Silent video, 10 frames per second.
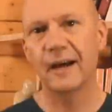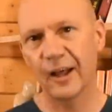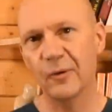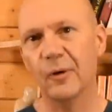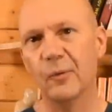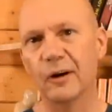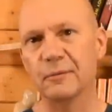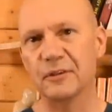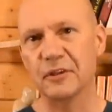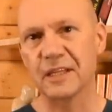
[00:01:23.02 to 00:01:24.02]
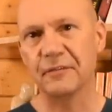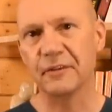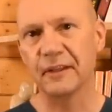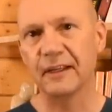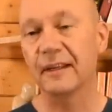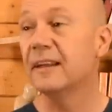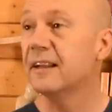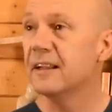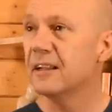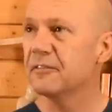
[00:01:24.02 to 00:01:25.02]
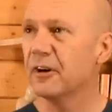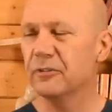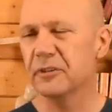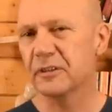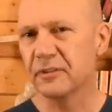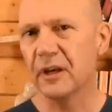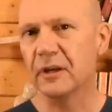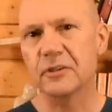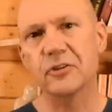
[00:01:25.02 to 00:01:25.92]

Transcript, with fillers: Hello and welcome to Just Have a Think. For hundreds of years,